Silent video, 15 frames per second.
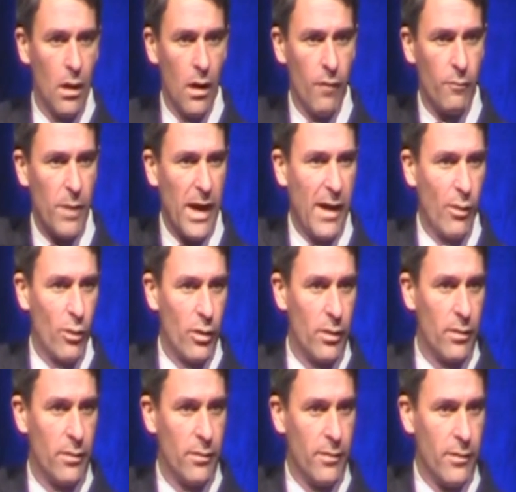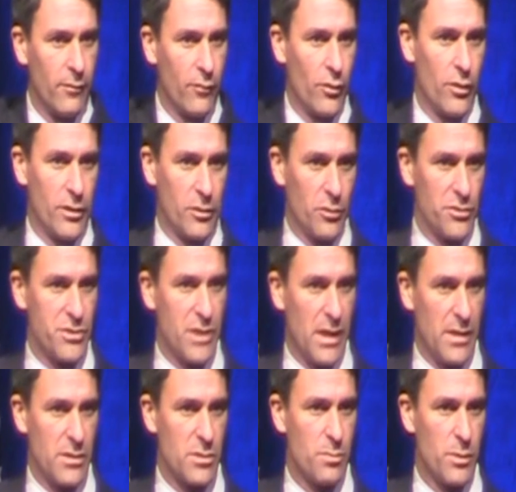of power in a vertical
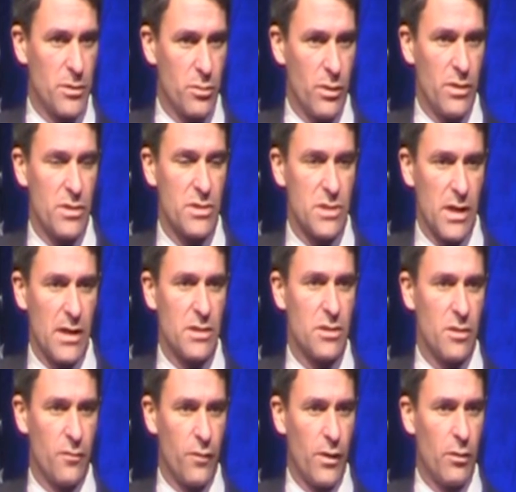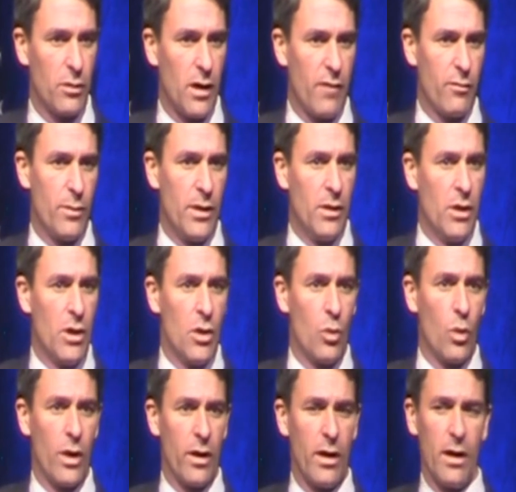sense between the states and the federal government,
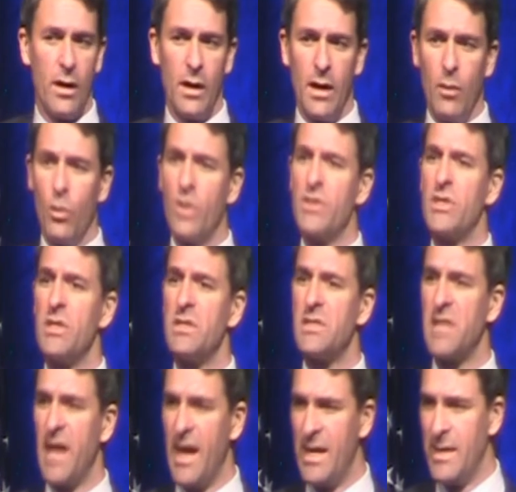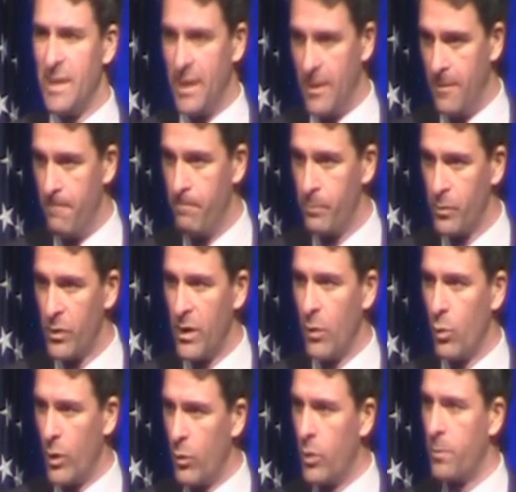where it was intended that
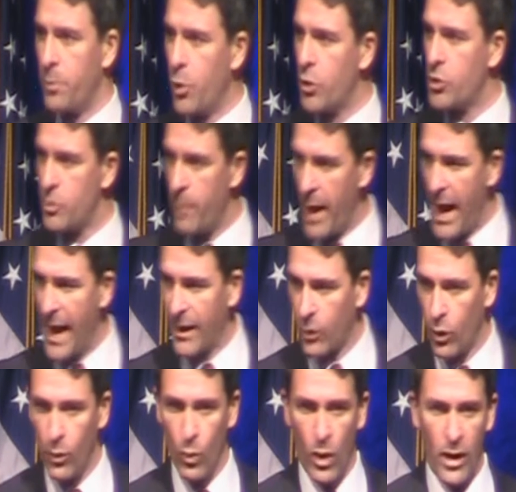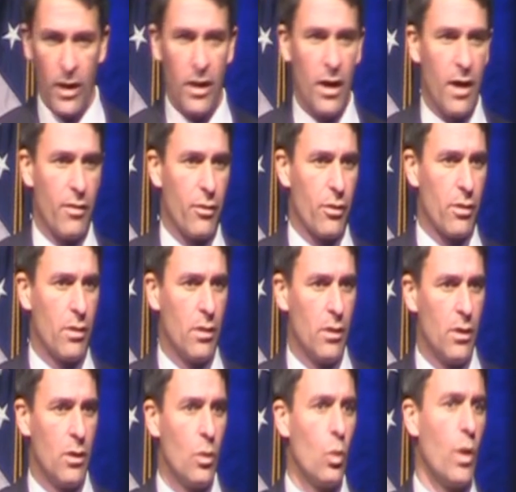we would push back on one another
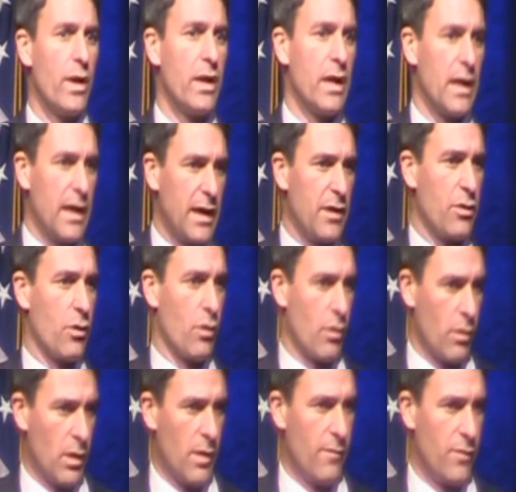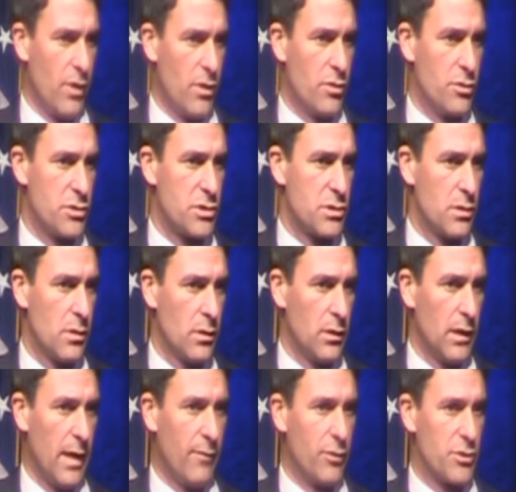when either of those
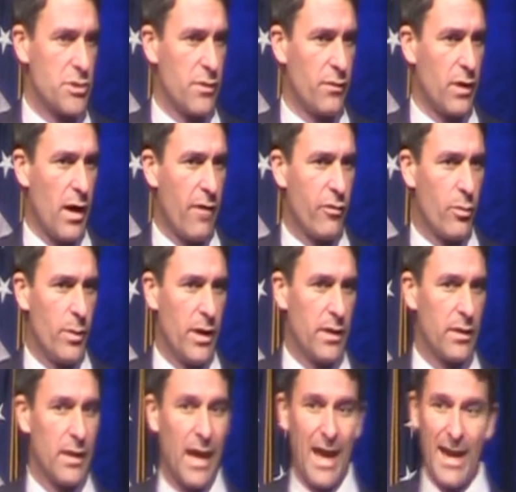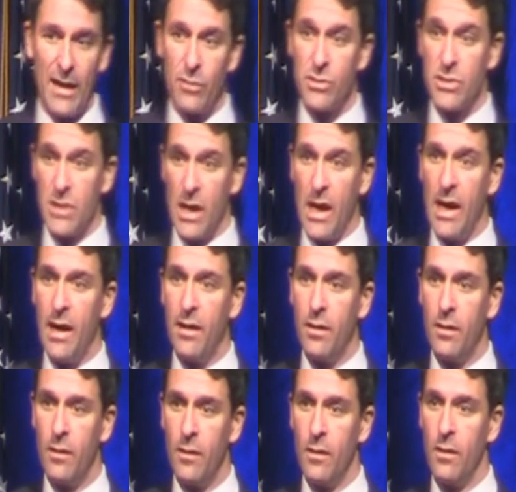levels of government got outside
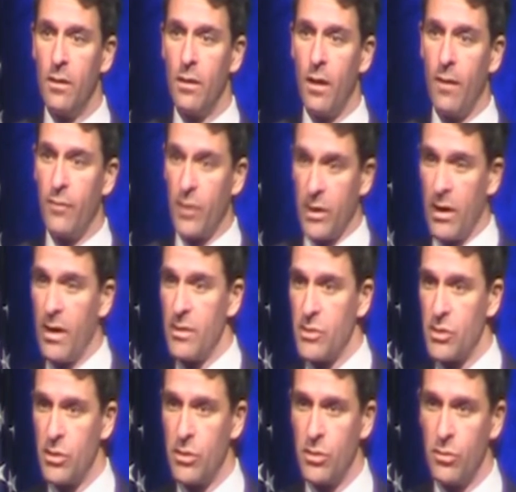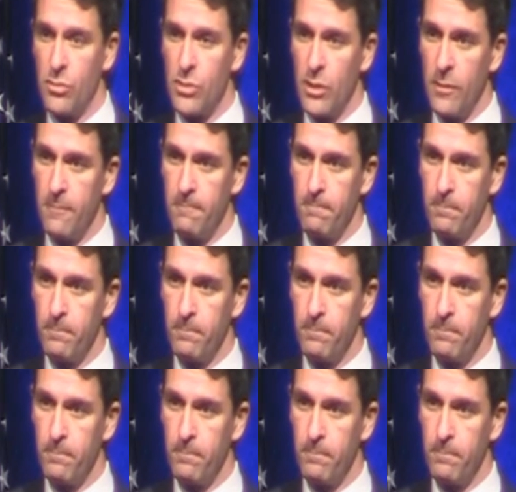of the Constitution.